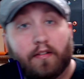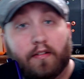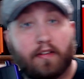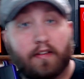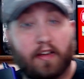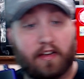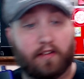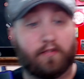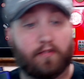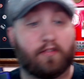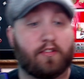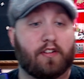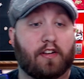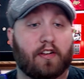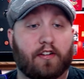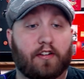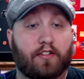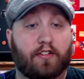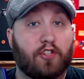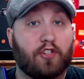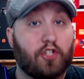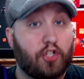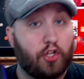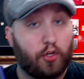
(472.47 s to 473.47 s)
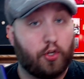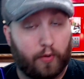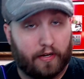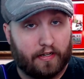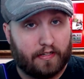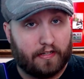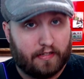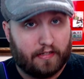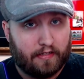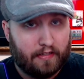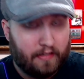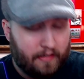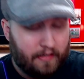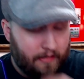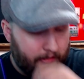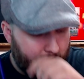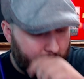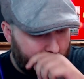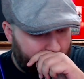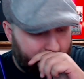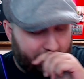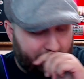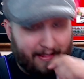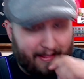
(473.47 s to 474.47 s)
downside to it,
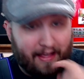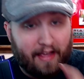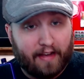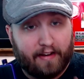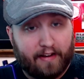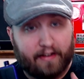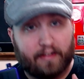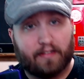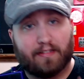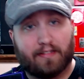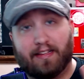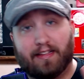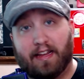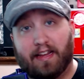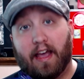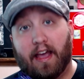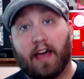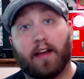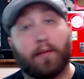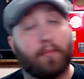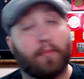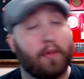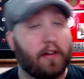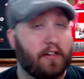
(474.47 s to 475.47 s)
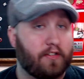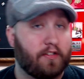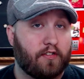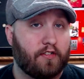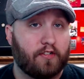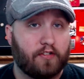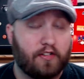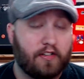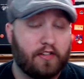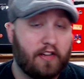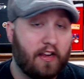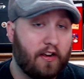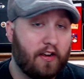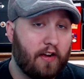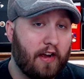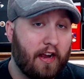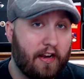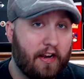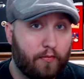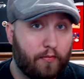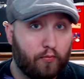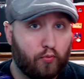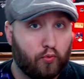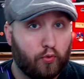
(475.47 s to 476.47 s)
and that is the Atomizers. Now, I
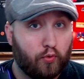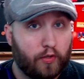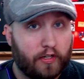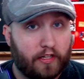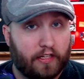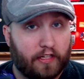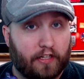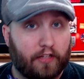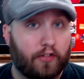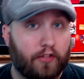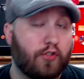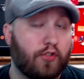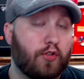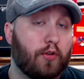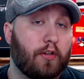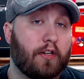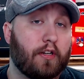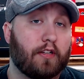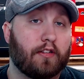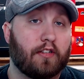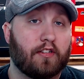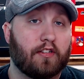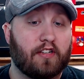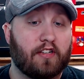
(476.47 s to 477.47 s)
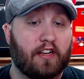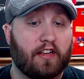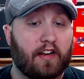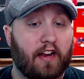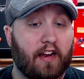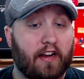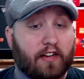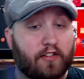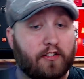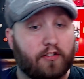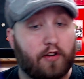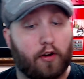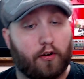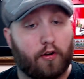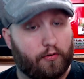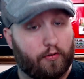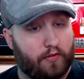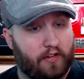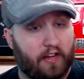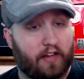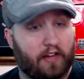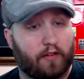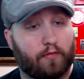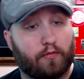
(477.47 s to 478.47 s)
am really enjoying this NX Cardo
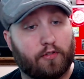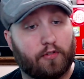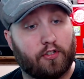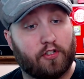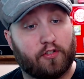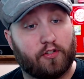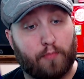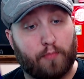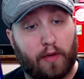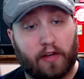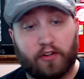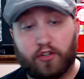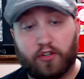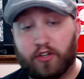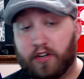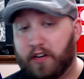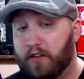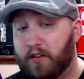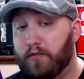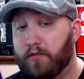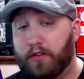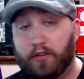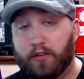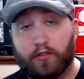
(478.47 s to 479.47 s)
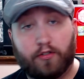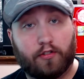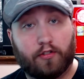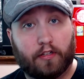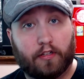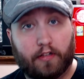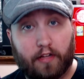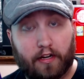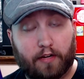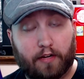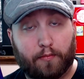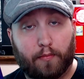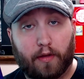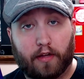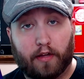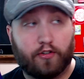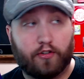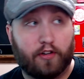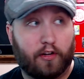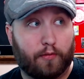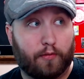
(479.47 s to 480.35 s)
tank, which is mesh, and I don't usually like mesh, and I'll